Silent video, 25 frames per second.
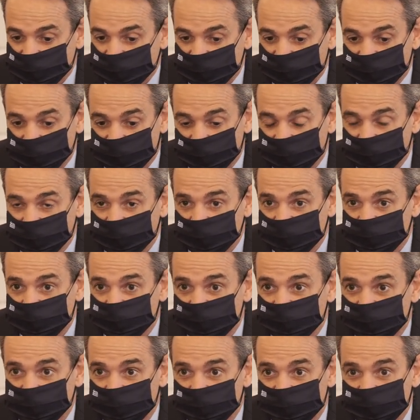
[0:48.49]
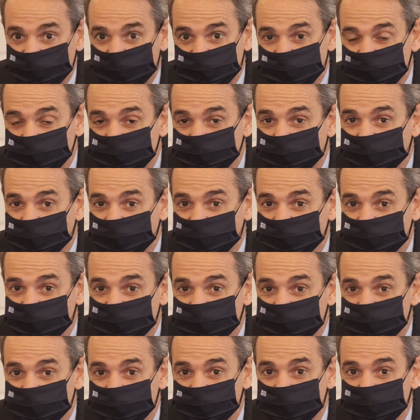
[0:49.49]
And it is
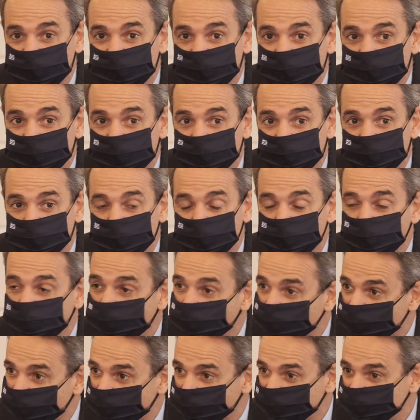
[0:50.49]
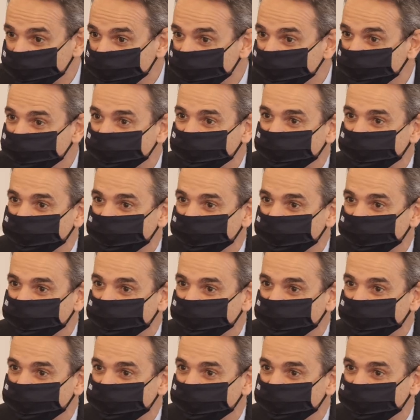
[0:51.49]
my moral,